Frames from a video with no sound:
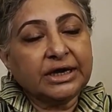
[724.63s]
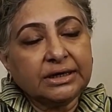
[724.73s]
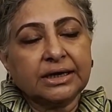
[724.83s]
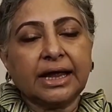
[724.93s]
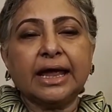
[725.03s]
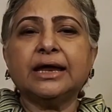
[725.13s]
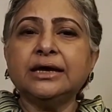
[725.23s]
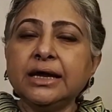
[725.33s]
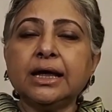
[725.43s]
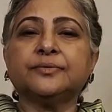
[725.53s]
you need
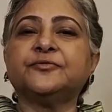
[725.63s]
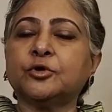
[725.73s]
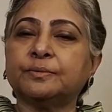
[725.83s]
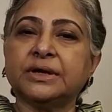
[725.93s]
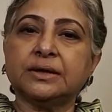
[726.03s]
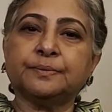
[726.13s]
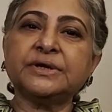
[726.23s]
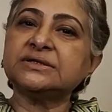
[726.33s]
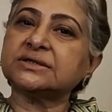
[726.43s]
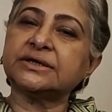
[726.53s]
any help from me,
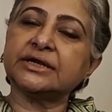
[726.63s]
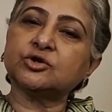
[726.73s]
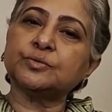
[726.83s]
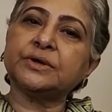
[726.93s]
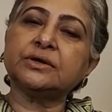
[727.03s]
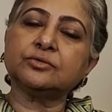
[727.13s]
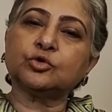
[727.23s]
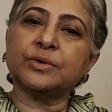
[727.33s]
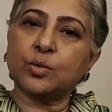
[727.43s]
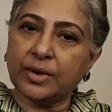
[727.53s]
please connect to me
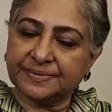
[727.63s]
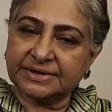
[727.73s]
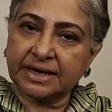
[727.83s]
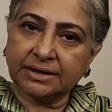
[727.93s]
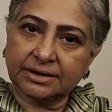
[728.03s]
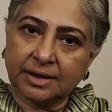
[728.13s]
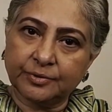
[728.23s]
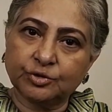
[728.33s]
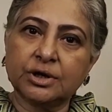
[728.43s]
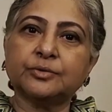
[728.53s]
through my website,
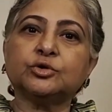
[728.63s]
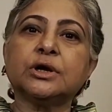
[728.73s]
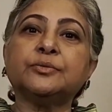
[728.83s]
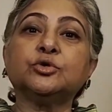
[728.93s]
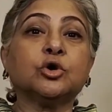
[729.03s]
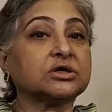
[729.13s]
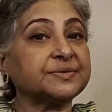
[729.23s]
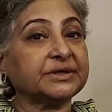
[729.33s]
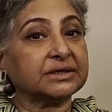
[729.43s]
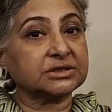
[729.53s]

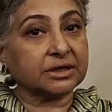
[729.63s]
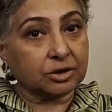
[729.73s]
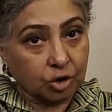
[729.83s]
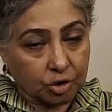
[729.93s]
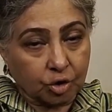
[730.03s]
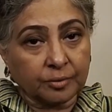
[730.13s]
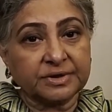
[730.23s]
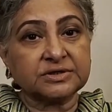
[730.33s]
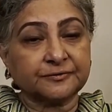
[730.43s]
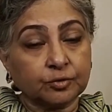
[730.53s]
www.smitajayakar.com.
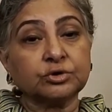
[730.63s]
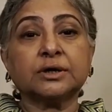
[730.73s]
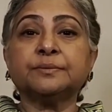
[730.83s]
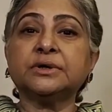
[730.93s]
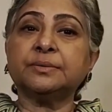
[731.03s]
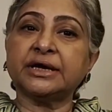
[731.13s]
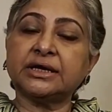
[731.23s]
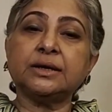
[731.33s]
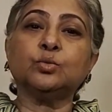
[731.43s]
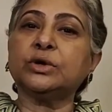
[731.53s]
There's a phone number. My
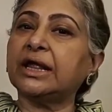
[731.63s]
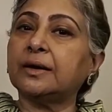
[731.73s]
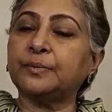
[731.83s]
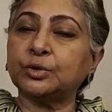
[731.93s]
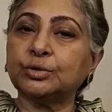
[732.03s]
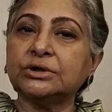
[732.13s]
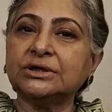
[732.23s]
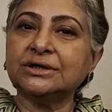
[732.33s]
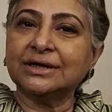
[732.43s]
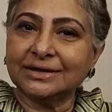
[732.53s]
team will help you.
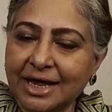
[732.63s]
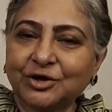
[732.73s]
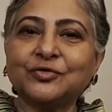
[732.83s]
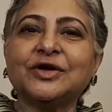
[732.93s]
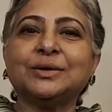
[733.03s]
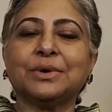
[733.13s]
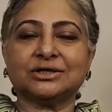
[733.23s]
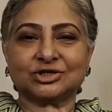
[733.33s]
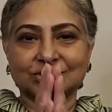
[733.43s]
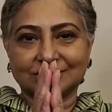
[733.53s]
Thank you very
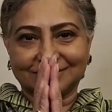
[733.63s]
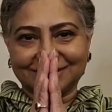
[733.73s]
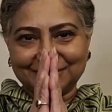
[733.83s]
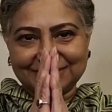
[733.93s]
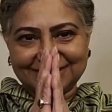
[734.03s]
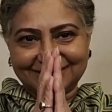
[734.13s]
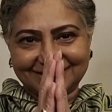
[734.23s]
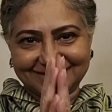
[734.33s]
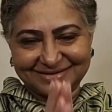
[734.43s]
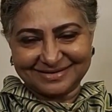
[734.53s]
much. Namaste.